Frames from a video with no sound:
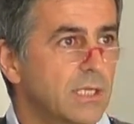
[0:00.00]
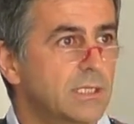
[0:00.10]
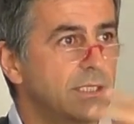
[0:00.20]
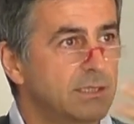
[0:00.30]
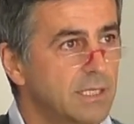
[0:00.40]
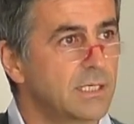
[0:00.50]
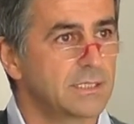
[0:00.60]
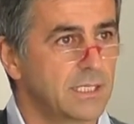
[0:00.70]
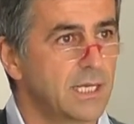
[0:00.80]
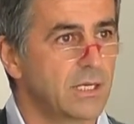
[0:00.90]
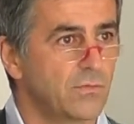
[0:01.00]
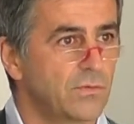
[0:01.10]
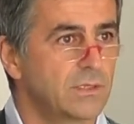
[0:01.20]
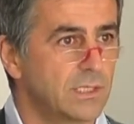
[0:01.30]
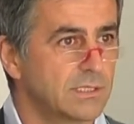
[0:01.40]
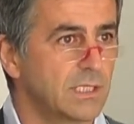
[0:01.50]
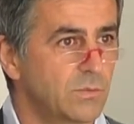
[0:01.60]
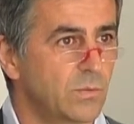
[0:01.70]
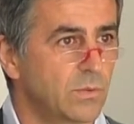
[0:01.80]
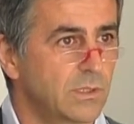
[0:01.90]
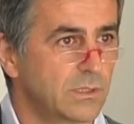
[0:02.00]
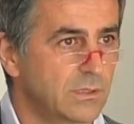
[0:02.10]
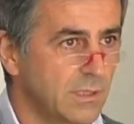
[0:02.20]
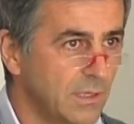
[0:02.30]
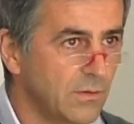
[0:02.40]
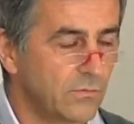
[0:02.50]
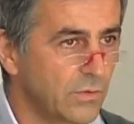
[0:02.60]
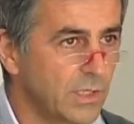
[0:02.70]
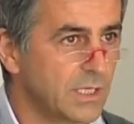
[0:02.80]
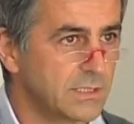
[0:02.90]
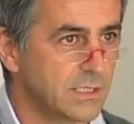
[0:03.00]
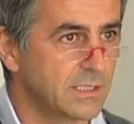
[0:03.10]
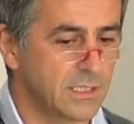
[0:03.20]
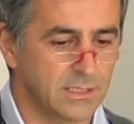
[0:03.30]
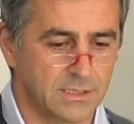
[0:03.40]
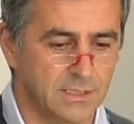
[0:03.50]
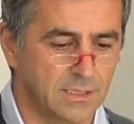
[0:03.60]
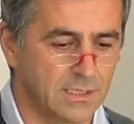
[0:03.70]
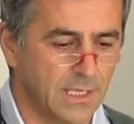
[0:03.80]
at least there is an area of interest that we work for years and years in it.